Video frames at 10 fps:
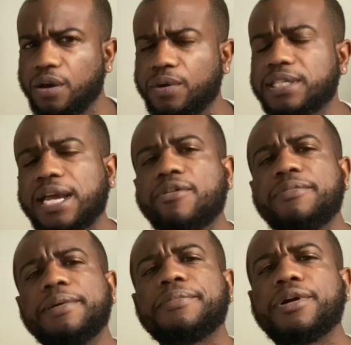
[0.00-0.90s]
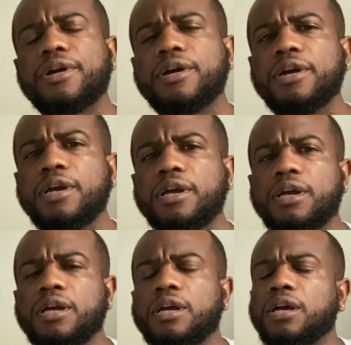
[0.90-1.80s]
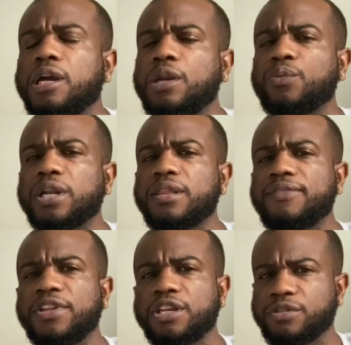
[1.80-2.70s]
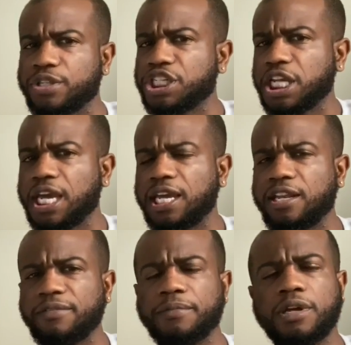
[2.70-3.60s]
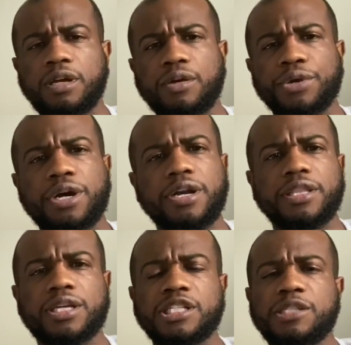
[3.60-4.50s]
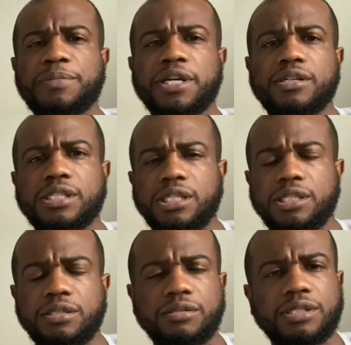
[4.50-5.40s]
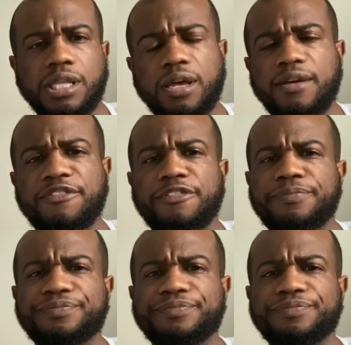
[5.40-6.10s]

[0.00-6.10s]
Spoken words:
Because I remember in one of the videos with Shane regarding the conspiracy stuff,